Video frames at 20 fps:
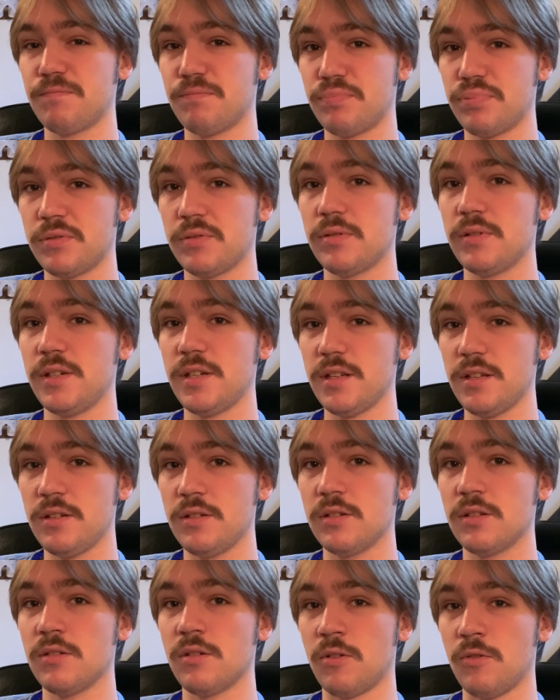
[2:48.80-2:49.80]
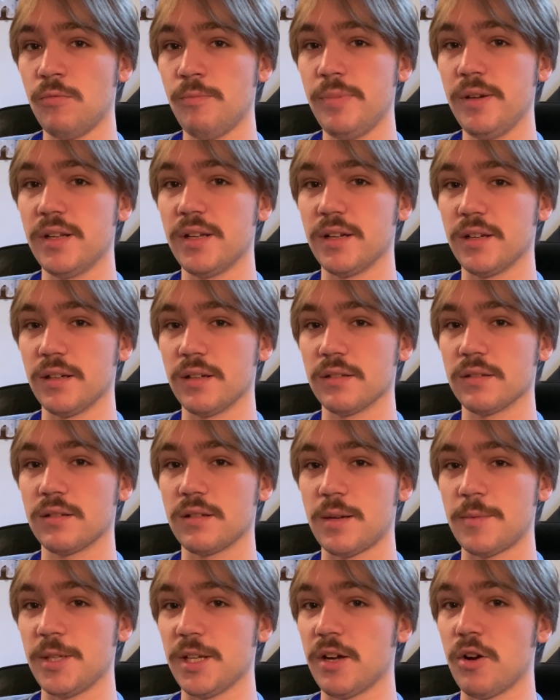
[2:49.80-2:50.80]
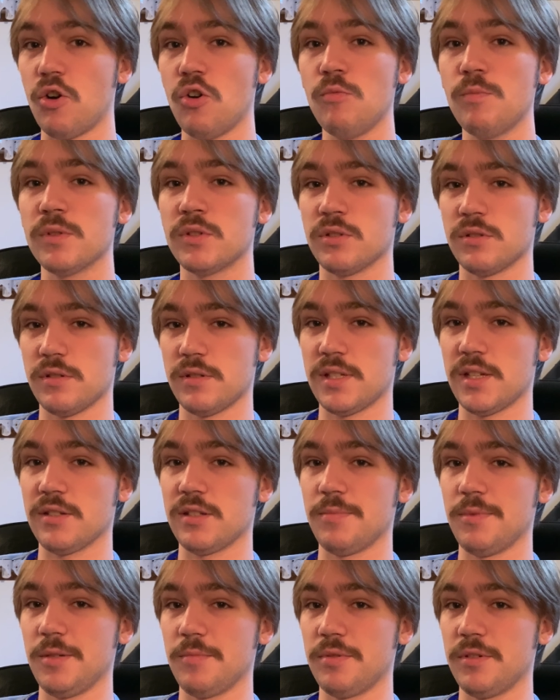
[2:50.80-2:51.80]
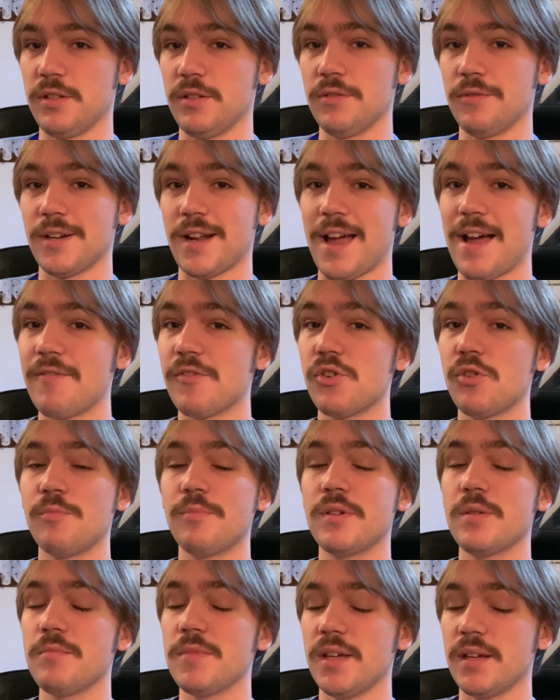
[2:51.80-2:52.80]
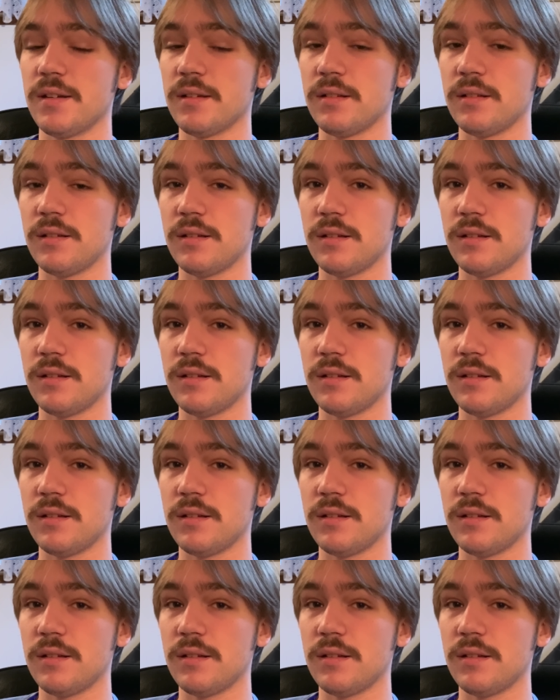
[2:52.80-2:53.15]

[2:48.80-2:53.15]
pretty good opening. I mean, I hope it turns out to be a pretty good one. I haven't opened them yet